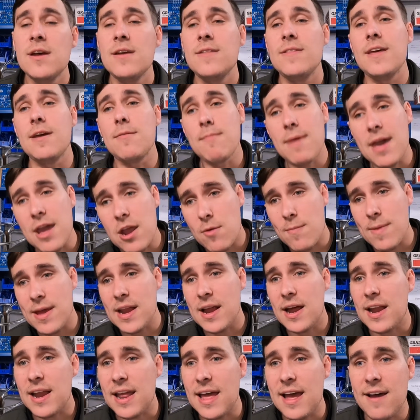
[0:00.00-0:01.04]
They may or may
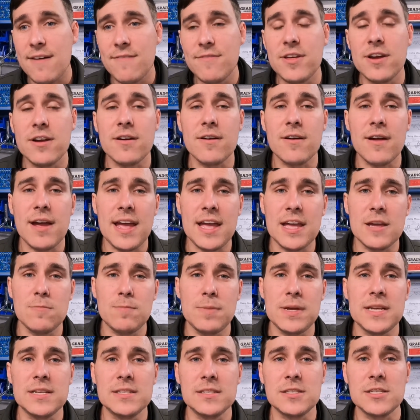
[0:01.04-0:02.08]
not have their
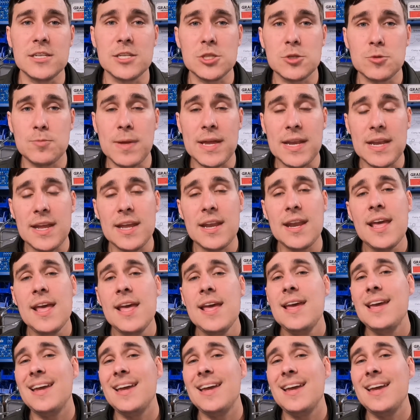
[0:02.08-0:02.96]
AMP suspended,